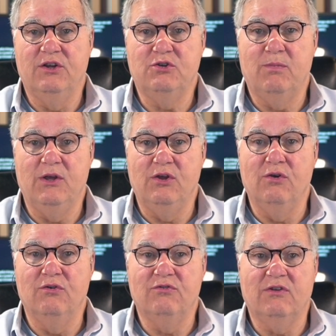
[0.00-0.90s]
finish be
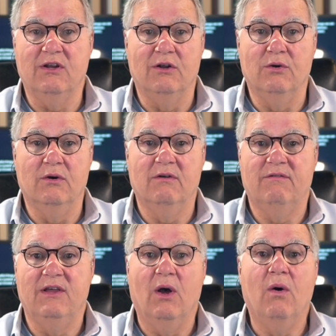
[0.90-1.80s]
used in lieu
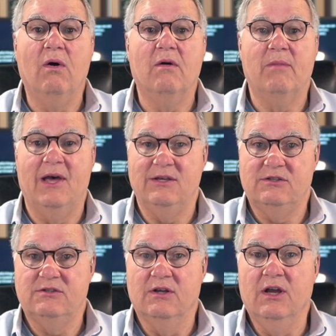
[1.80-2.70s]
of the oil
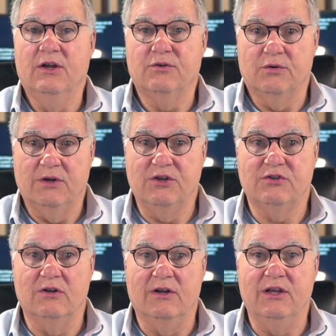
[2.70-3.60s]
base
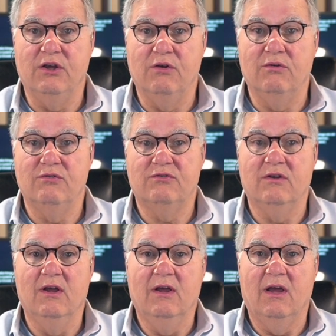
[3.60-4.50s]
traditionally
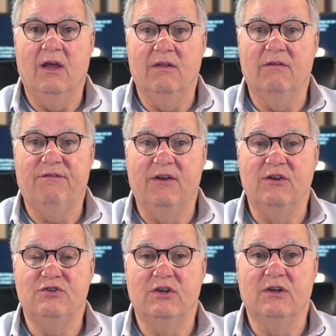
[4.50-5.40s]
used in the
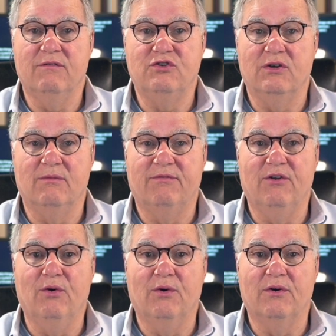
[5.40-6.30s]
finishing of gym
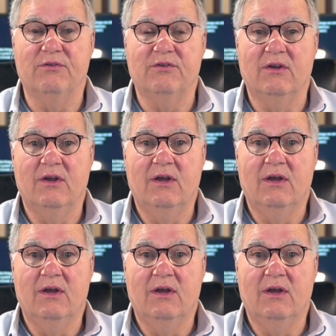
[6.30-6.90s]
floors.